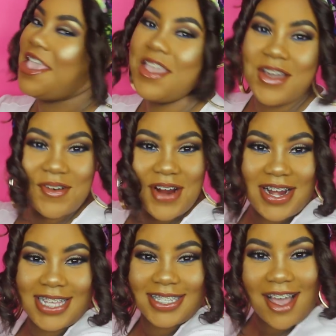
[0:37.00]
you can wear
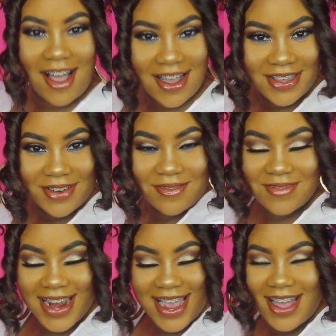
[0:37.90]
this all year
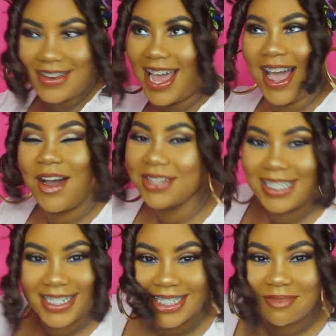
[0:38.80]
round, not
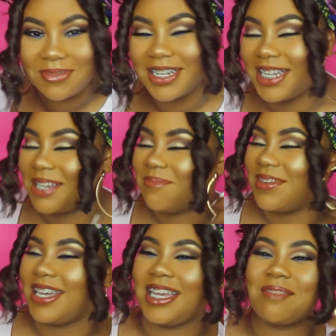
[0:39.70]
only in spring,
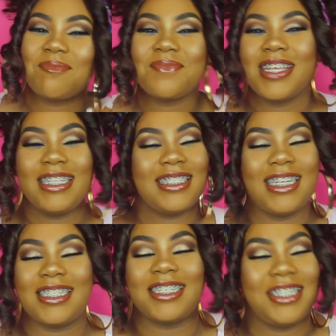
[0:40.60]
but this is
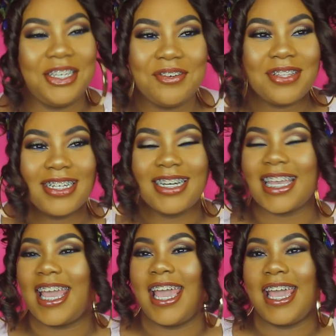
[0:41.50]
such a cute look
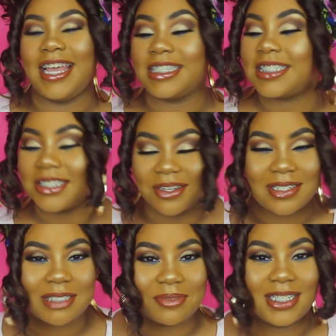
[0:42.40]
and it's so
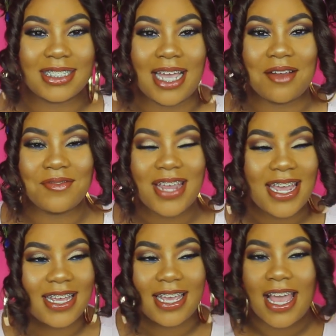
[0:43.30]
springtime
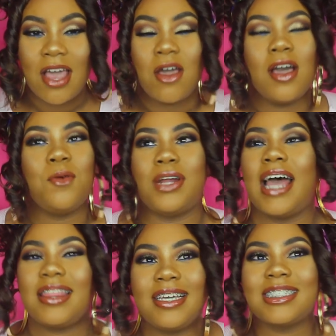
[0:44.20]
ready. When
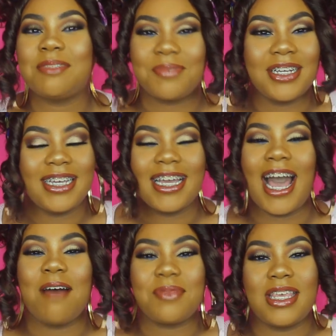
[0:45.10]
I think of spring,
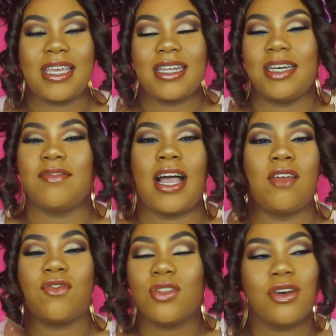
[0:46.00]
I'm thinking of
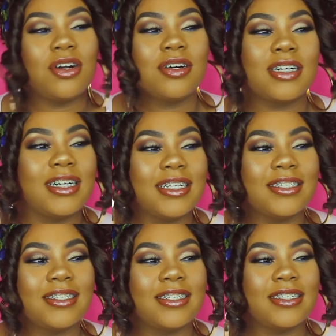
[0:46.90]
like floral
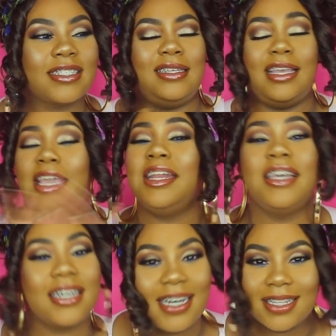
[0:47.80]
colors,
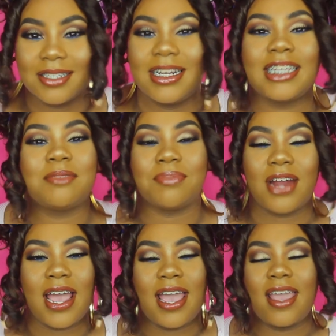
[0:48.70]
any color that's
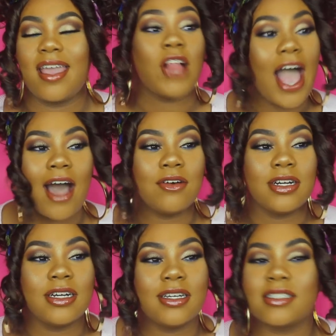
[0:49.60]
bright,
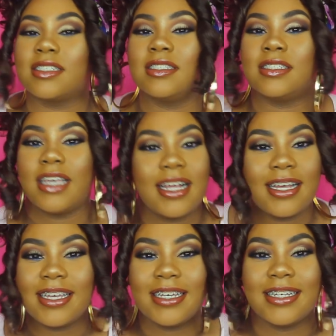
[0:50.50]
flowers,
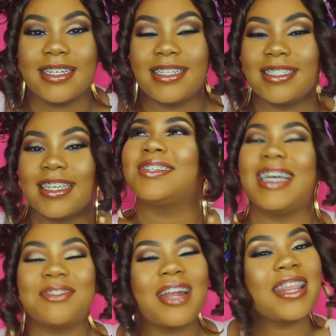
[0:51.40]
azaleas. So
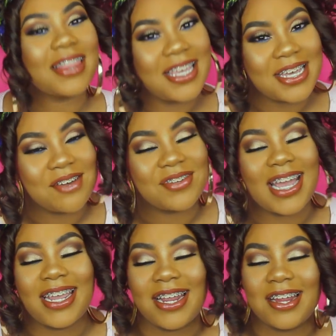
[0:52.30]
that's what I think of when
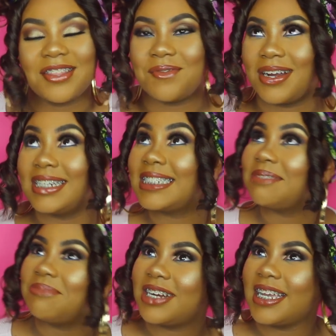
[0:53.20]
I hear the word
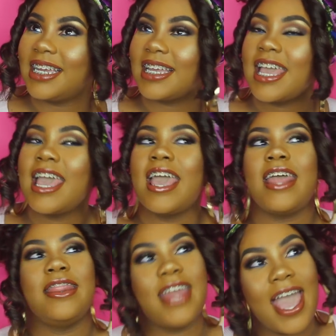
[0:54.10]
spring,
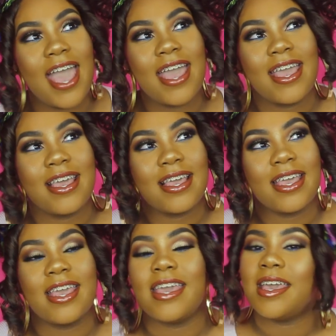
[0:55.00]
that
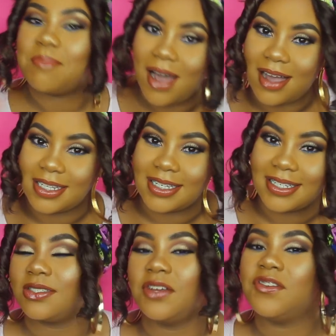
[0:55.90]
and pollen.
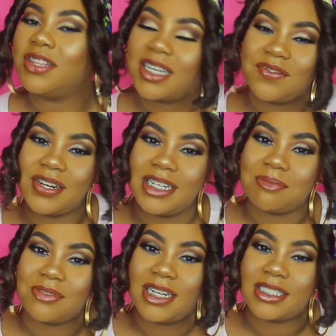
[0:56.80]
So if you're looking for
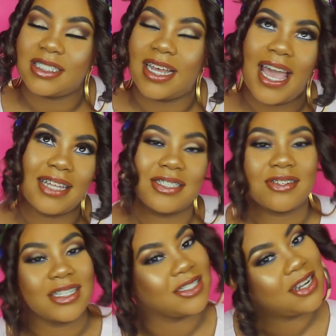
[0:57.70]
inspiration on how to
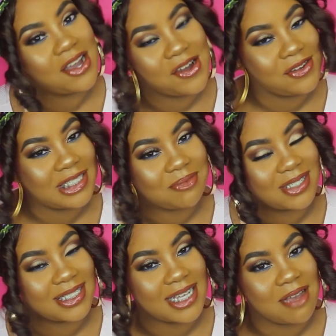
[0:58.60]
create your own
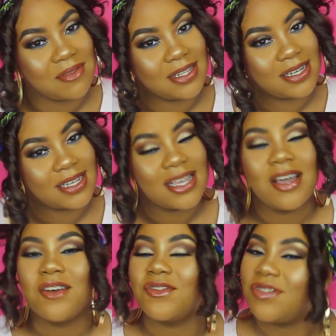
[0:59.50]
springtime look
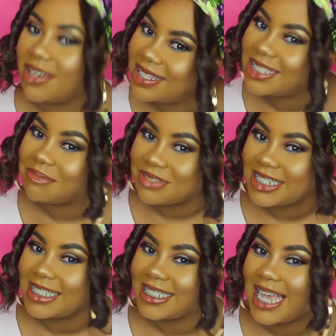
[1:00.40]
for the
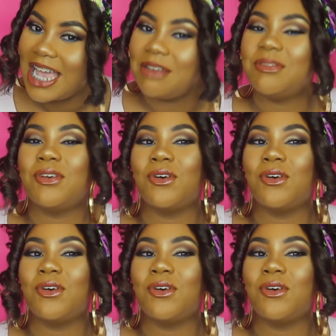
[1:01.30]
springtime